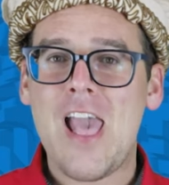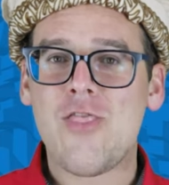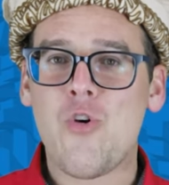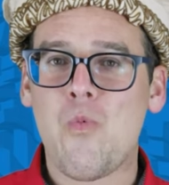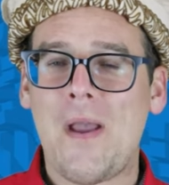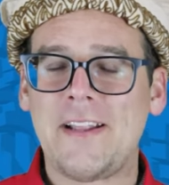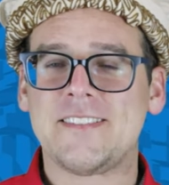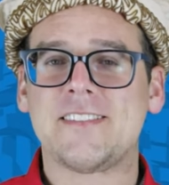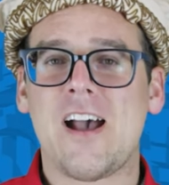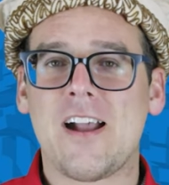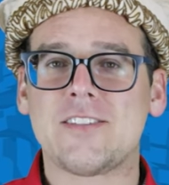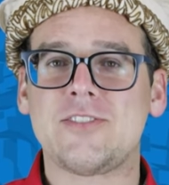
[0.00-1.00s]
and the White
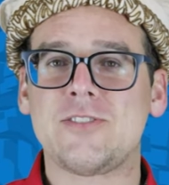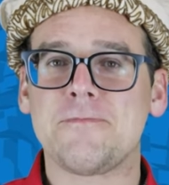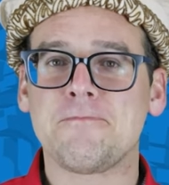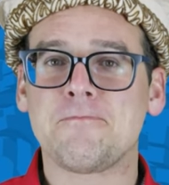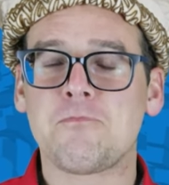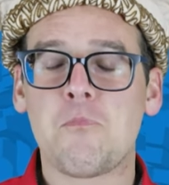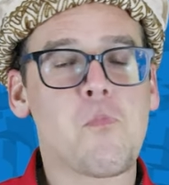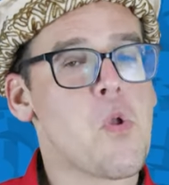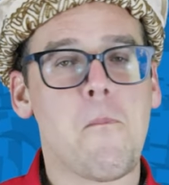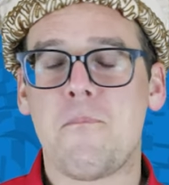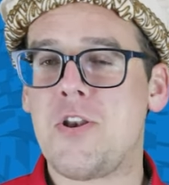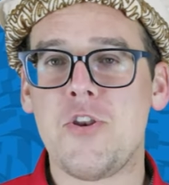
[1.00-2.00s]
Sox,
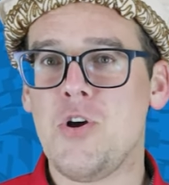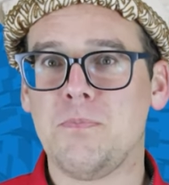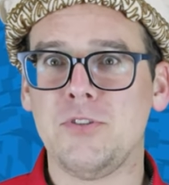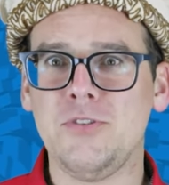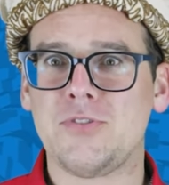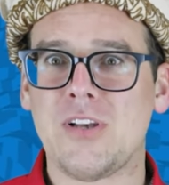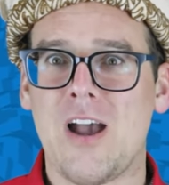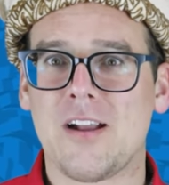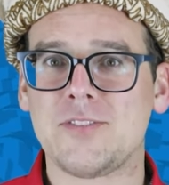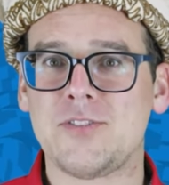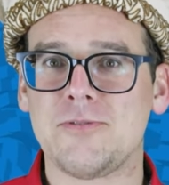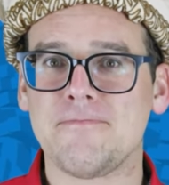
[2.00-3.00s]
but no Blue
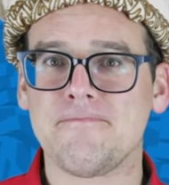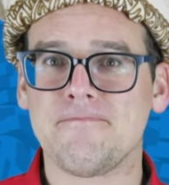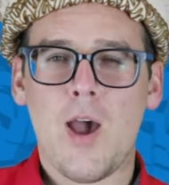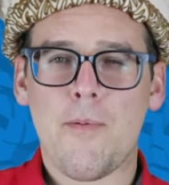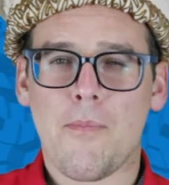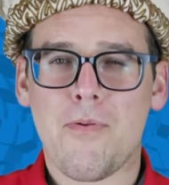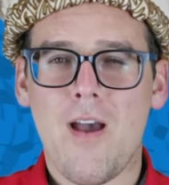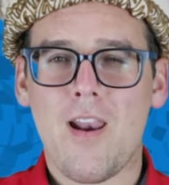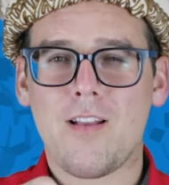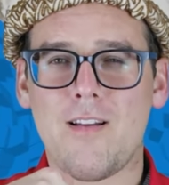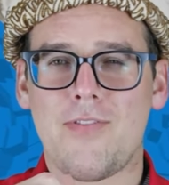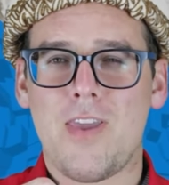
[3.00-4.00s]
Sox. I'm a
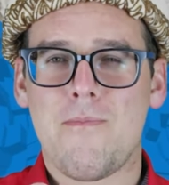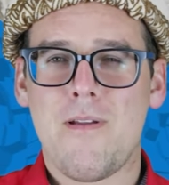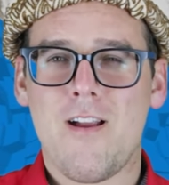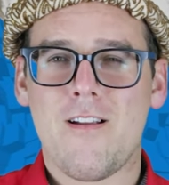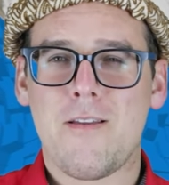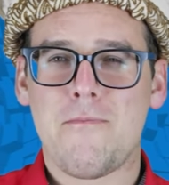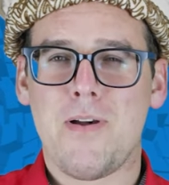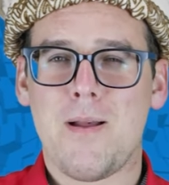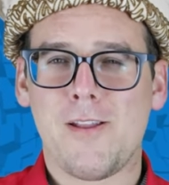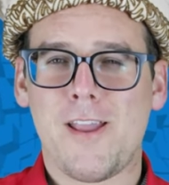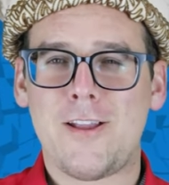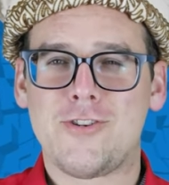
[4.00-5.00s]
product of the American
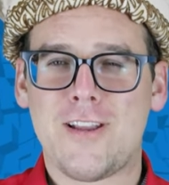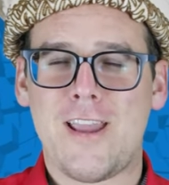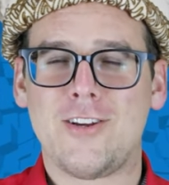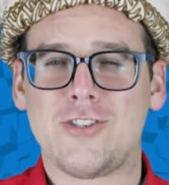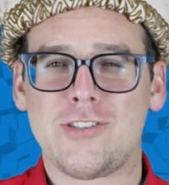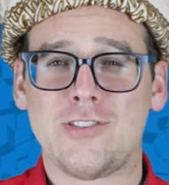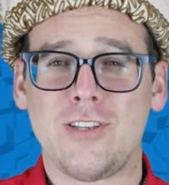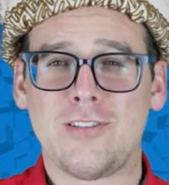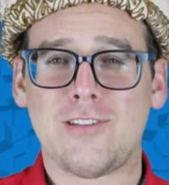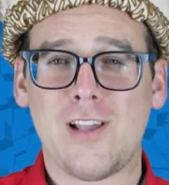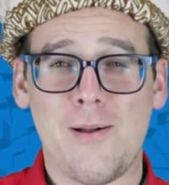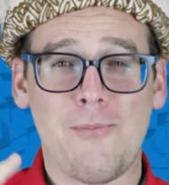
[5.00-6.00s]
public education
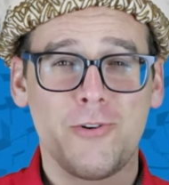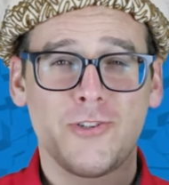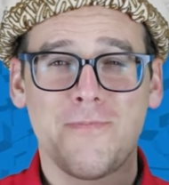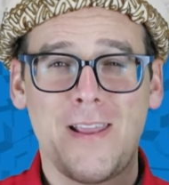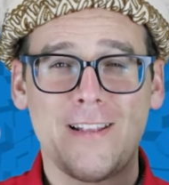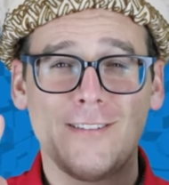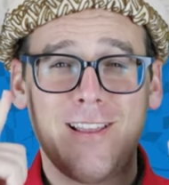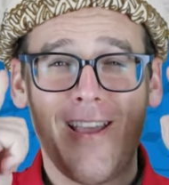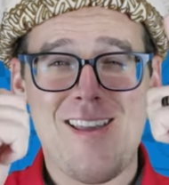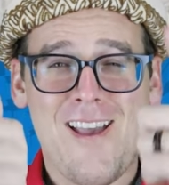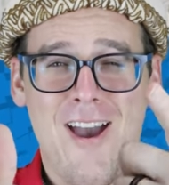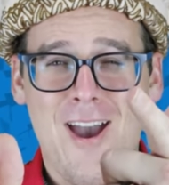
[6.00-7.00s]
system, which means
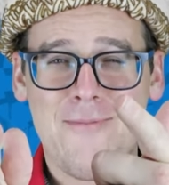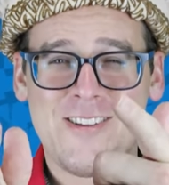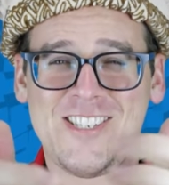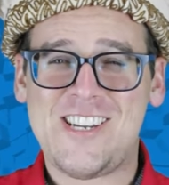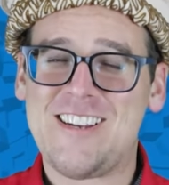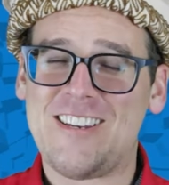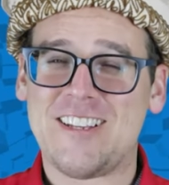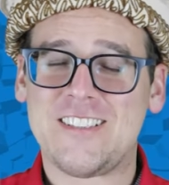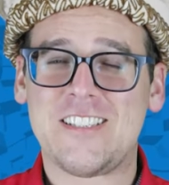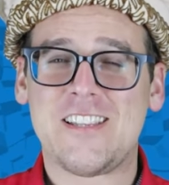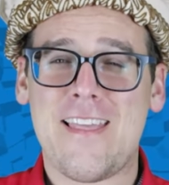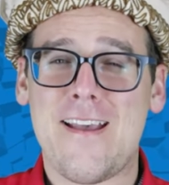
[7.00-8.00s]
I'm a
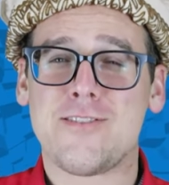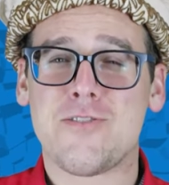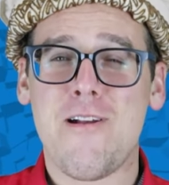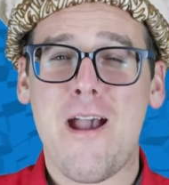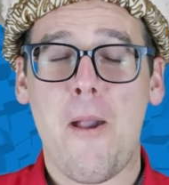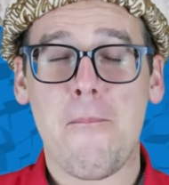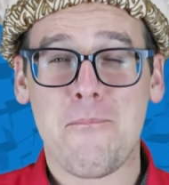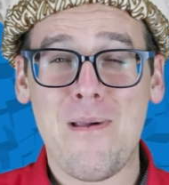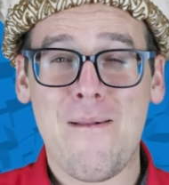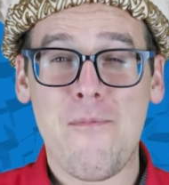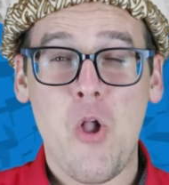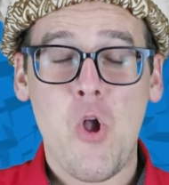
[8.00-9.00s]
genius. That's right.
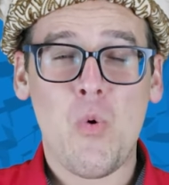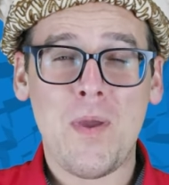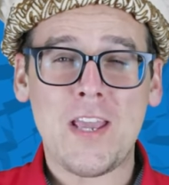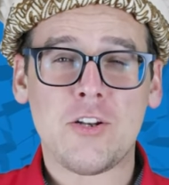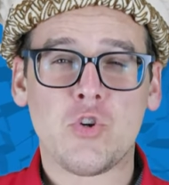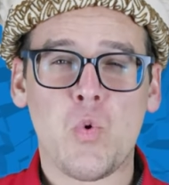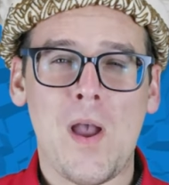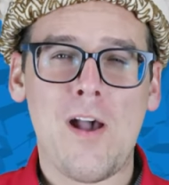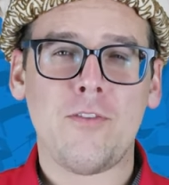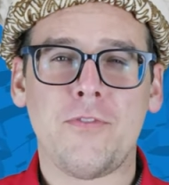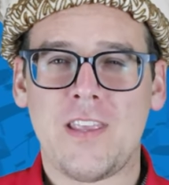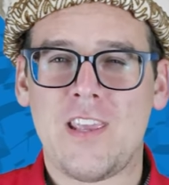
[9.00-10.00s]
But we get
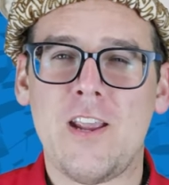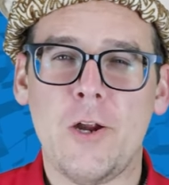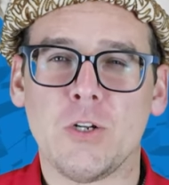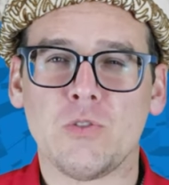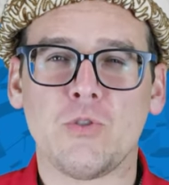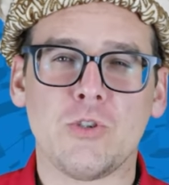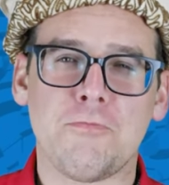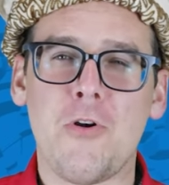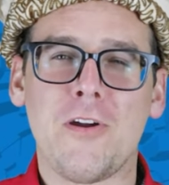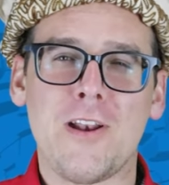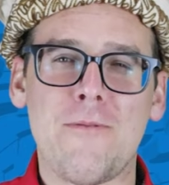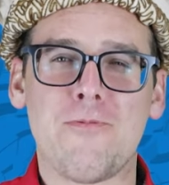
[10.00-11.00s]
12 years, which is
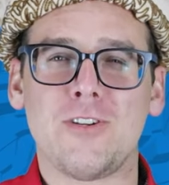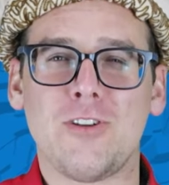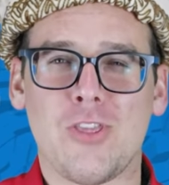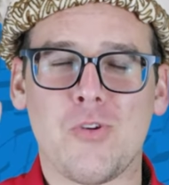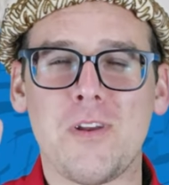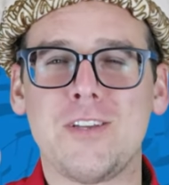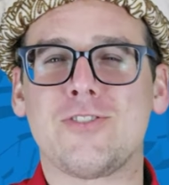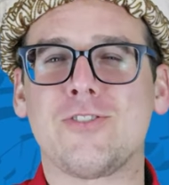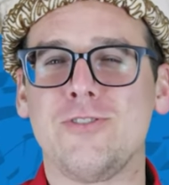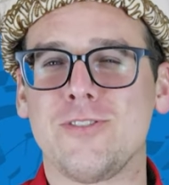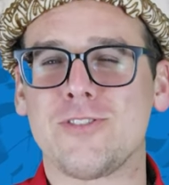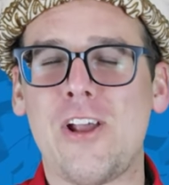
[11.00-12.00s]
broken up into three
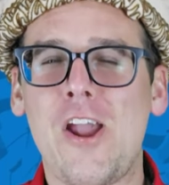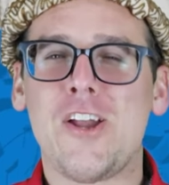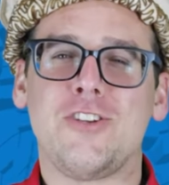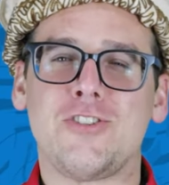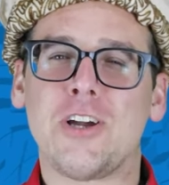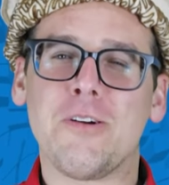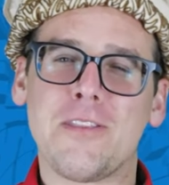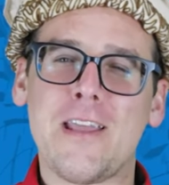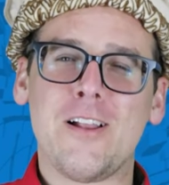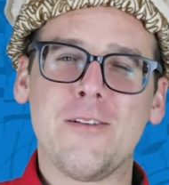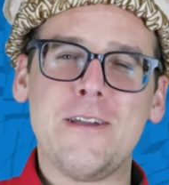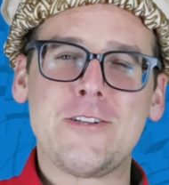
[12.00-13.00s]
schools. You start with
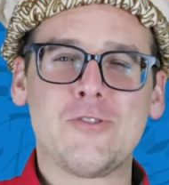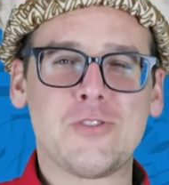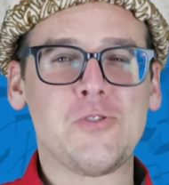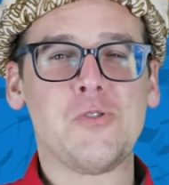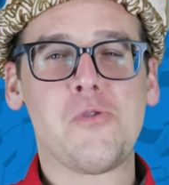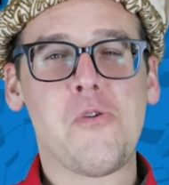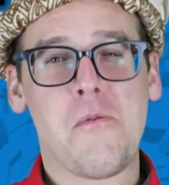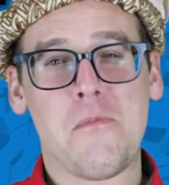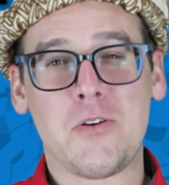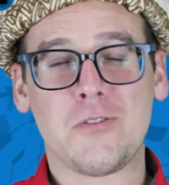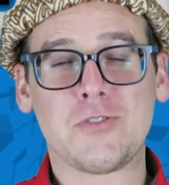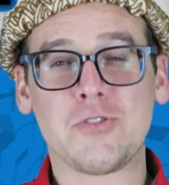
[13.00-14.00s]
elementary school,
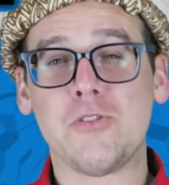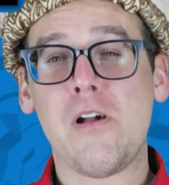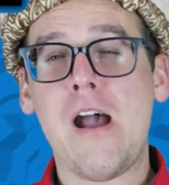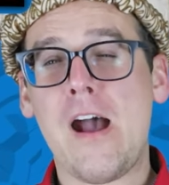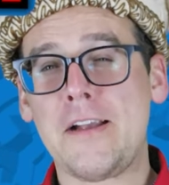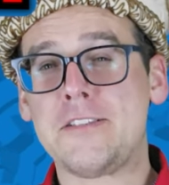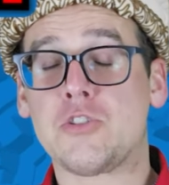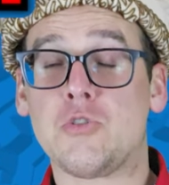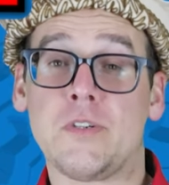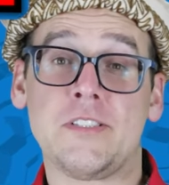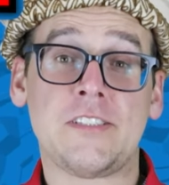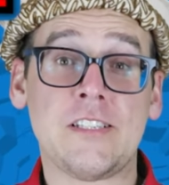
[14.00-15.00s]
middle school, high
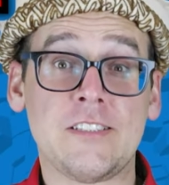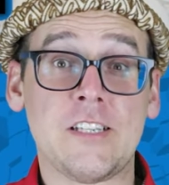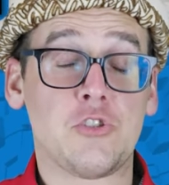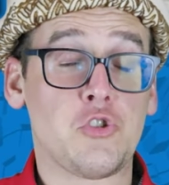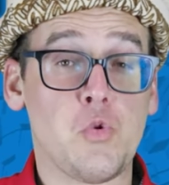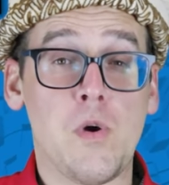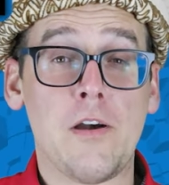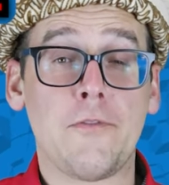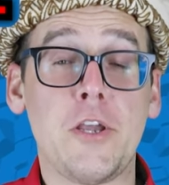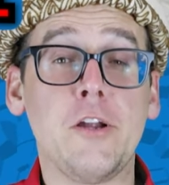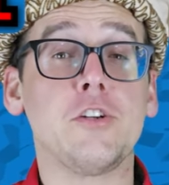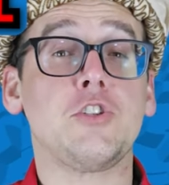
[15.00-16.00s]
school. And since it's 12
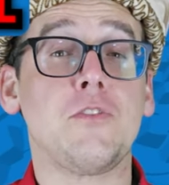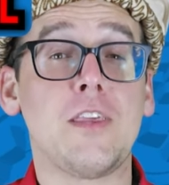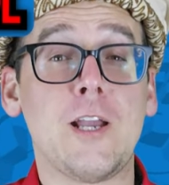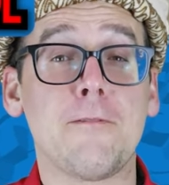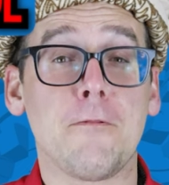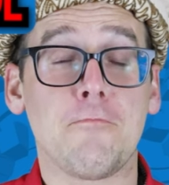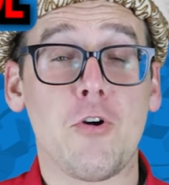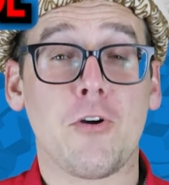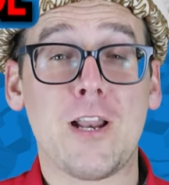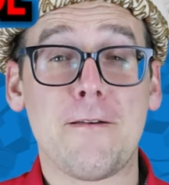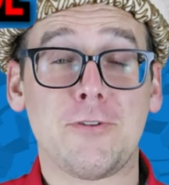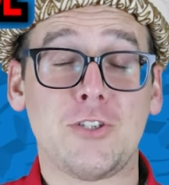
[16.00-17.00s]
years, you think if you
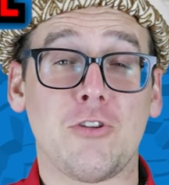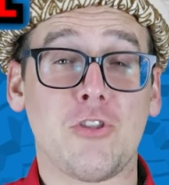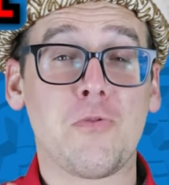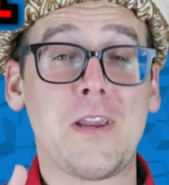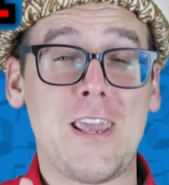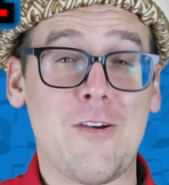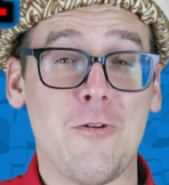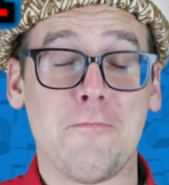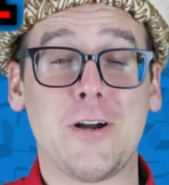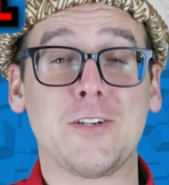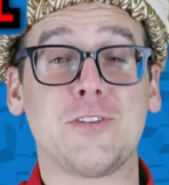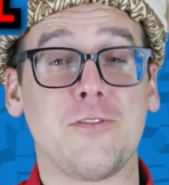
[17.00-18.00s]
broke it up into three equal
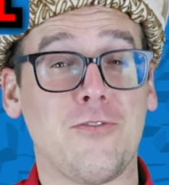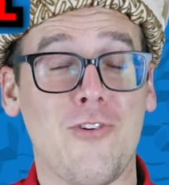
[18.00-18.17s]
parts of